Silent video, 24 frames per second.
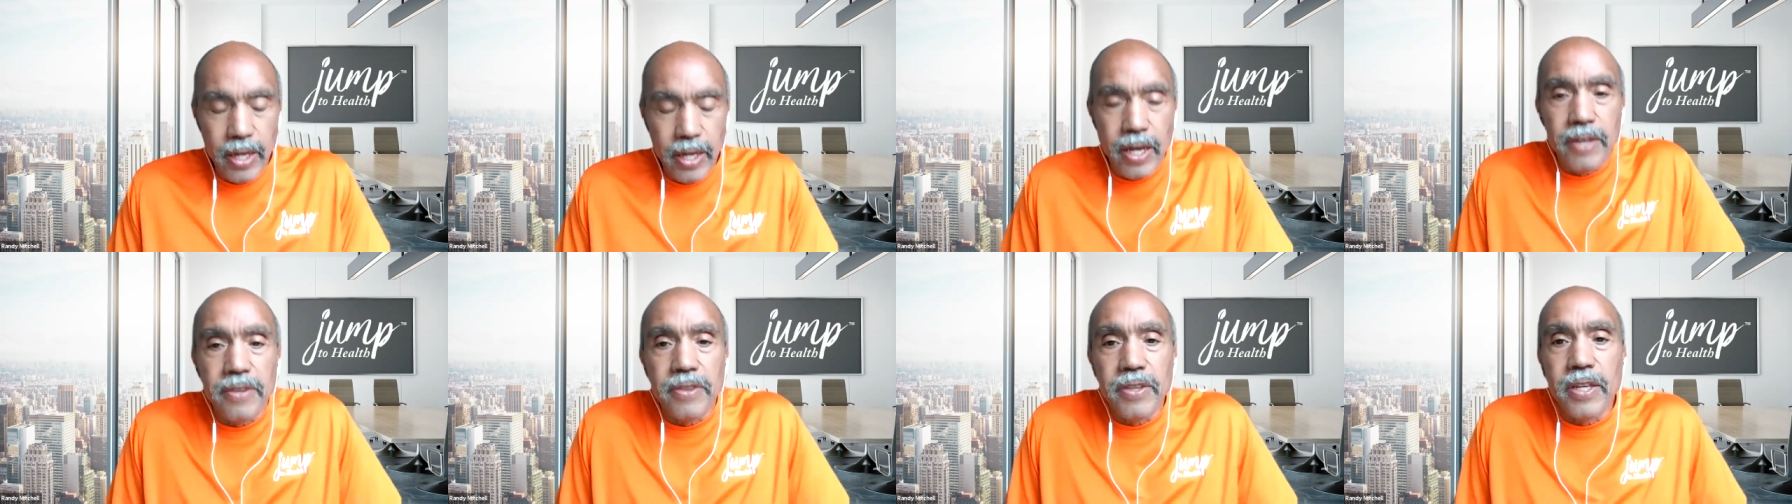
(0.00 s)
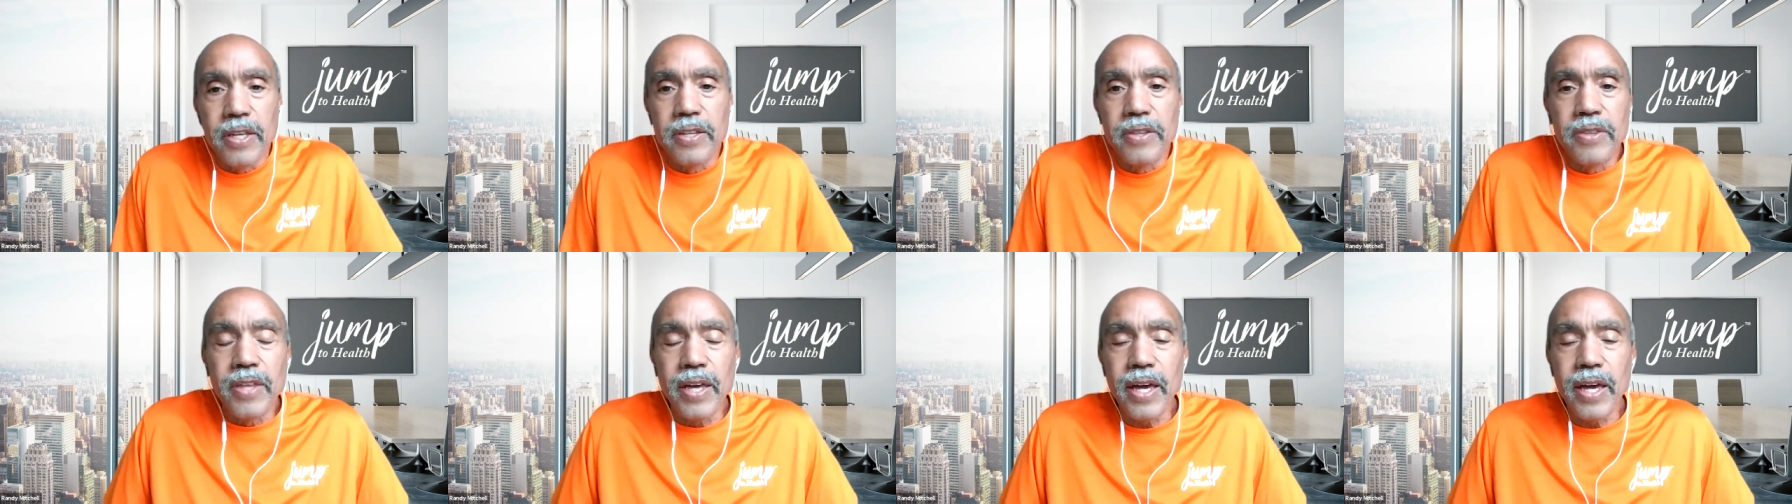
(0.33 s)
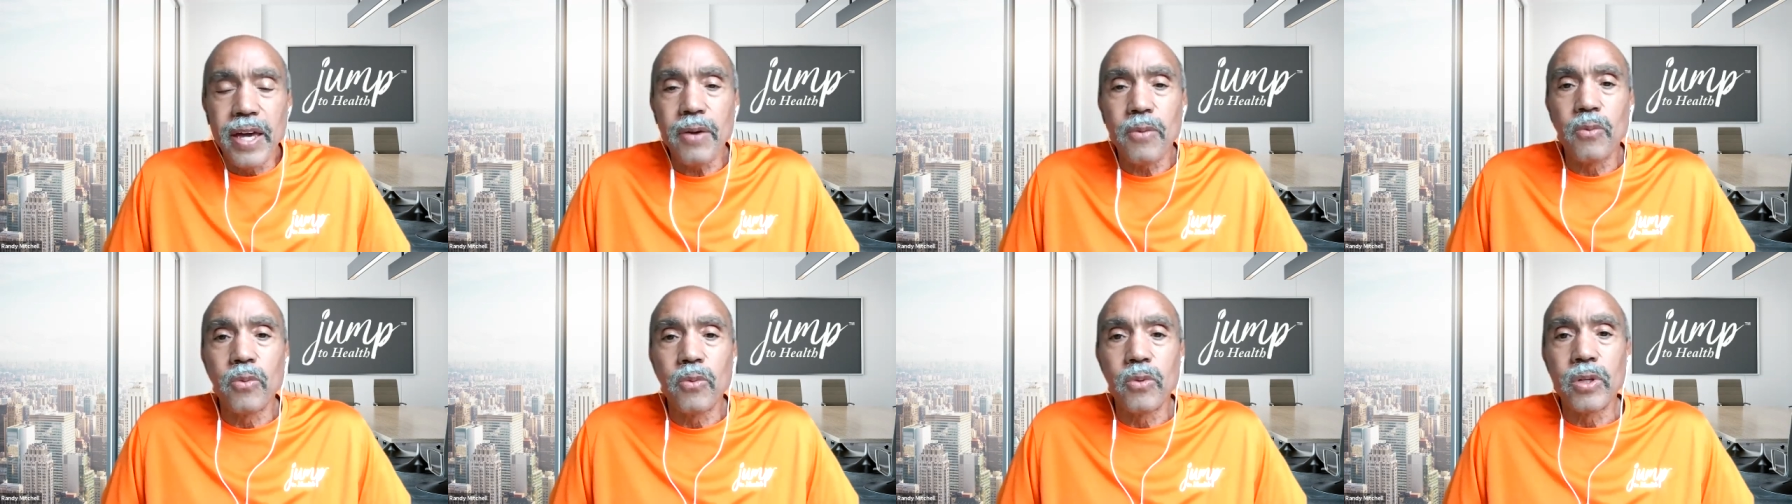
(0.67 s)
And then
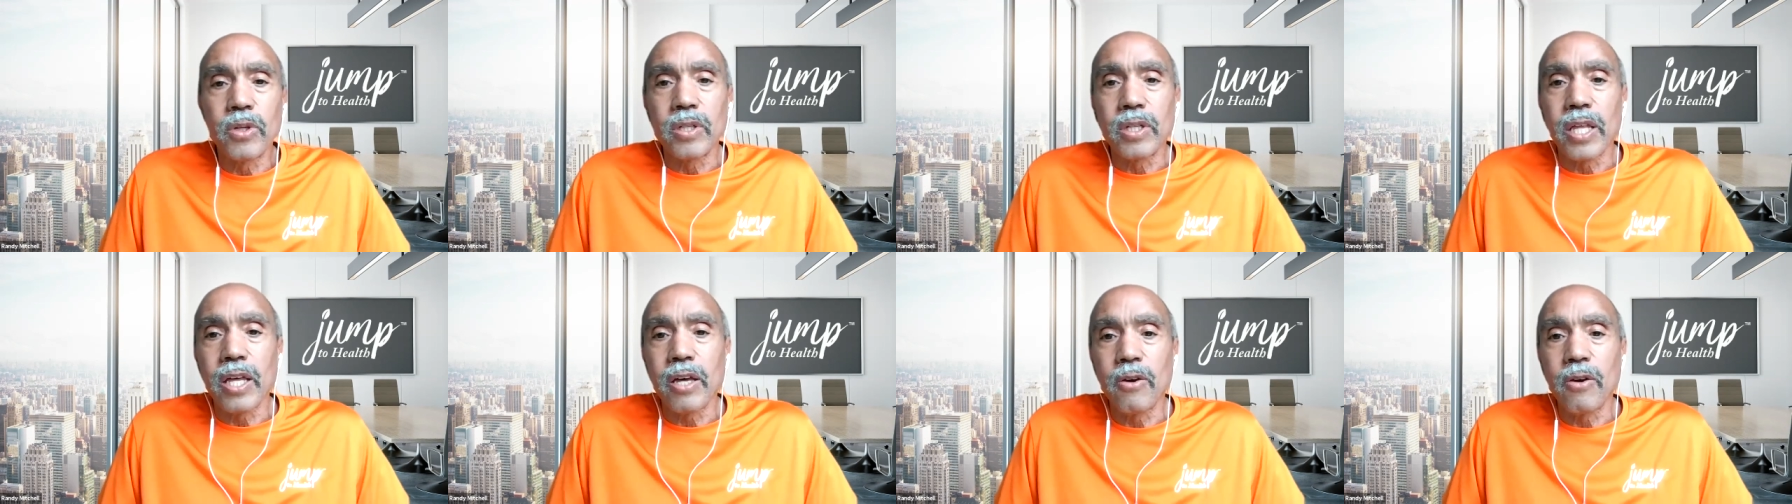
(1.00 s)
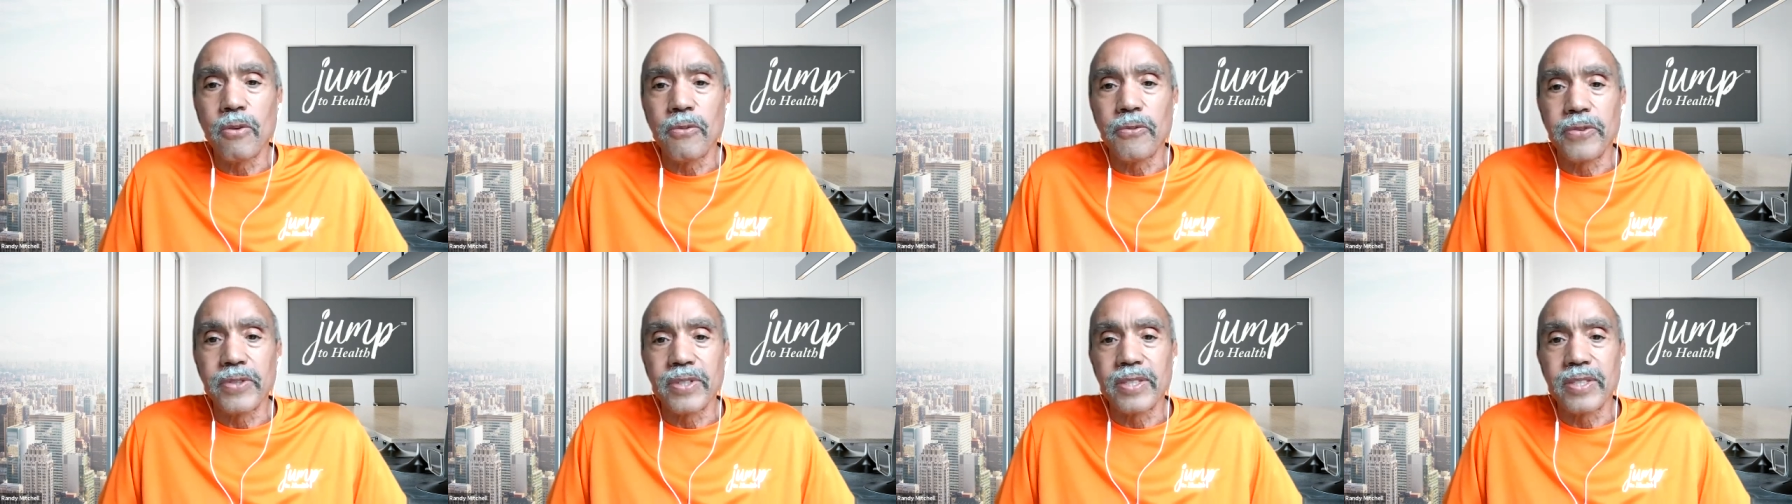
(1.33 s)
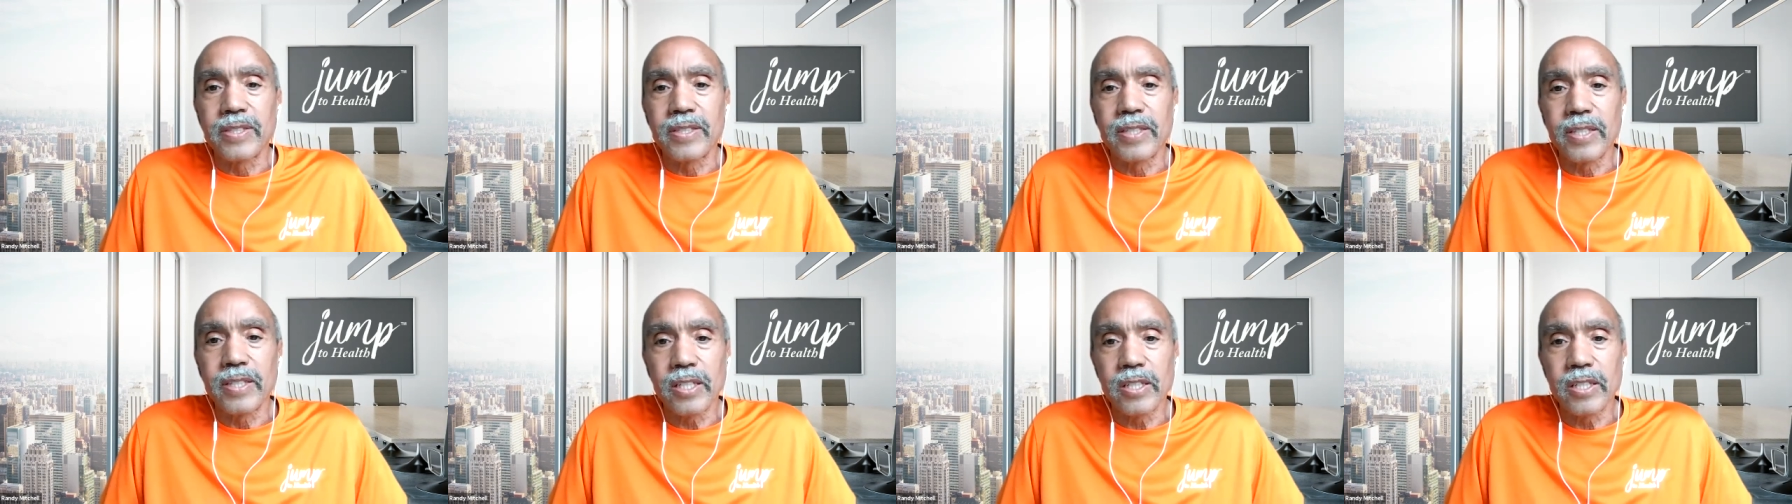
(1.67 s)
that will help
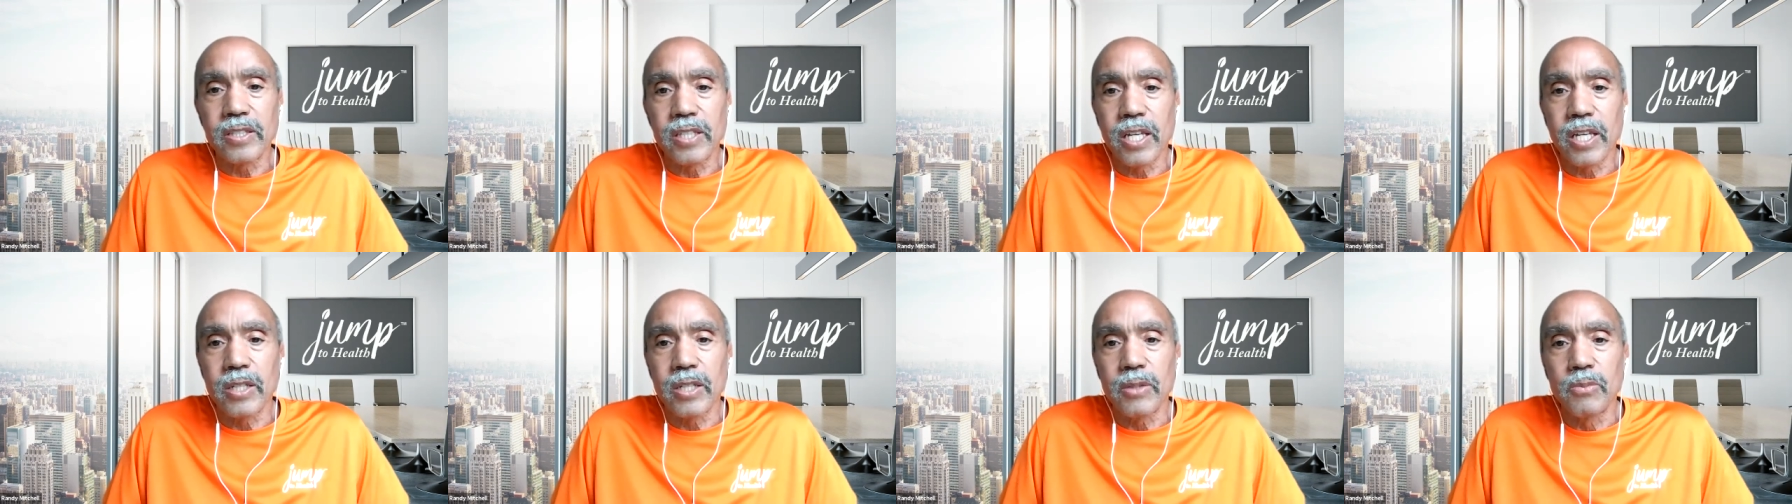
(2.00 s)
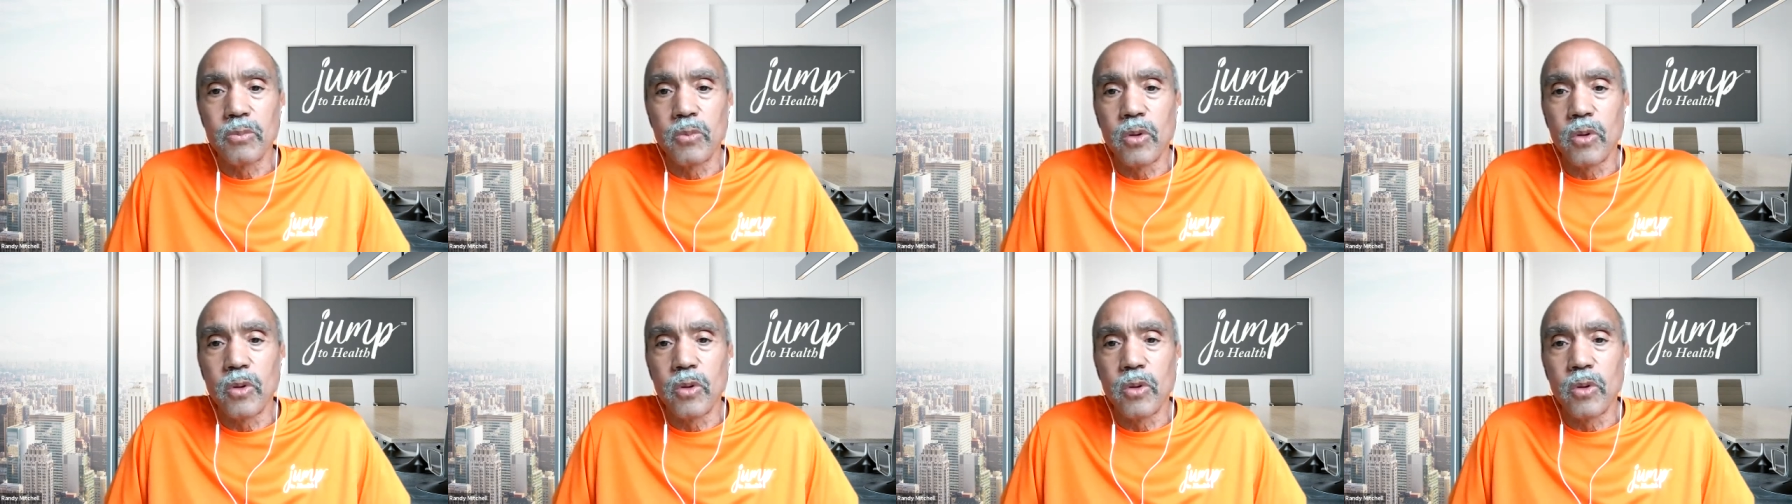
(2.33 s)
facilitate